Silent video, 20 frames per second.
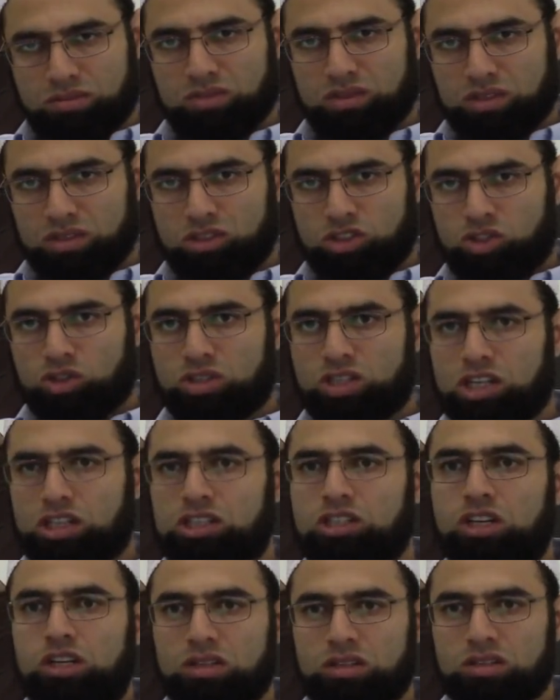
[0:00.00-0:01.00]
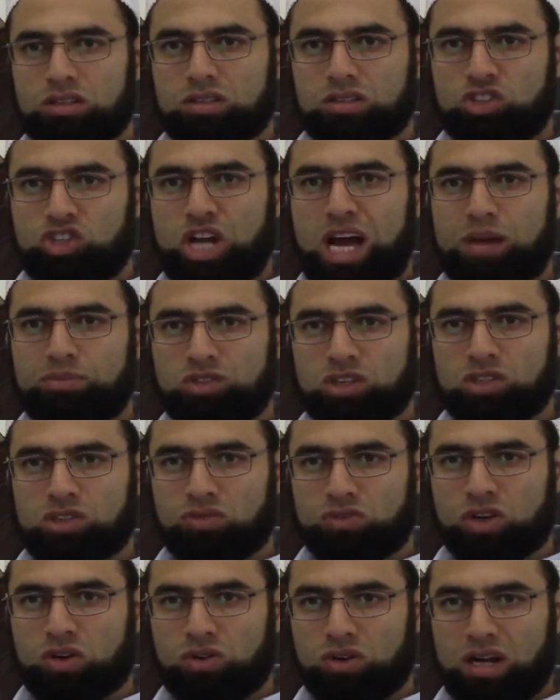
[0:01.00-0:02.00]
certain chapters of
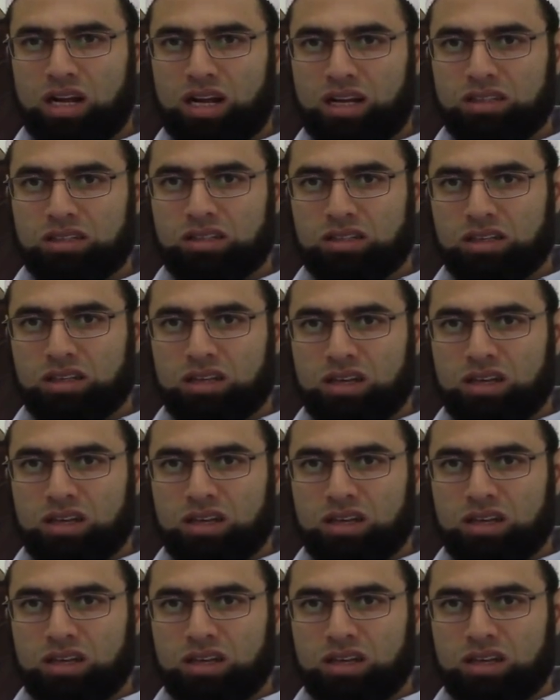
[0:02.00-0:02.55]
the Quran.